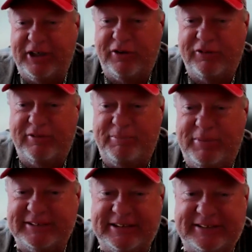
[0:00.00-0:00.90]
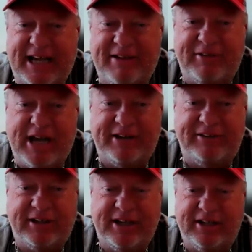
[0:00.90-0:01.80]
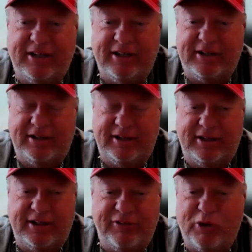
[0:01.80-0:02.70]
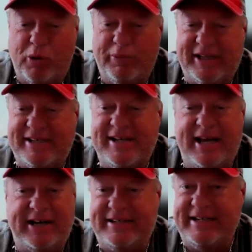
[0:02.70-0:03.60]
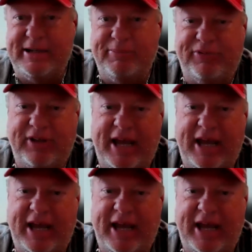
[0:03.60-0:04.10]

years of business, I've got to consult with a ton of teams.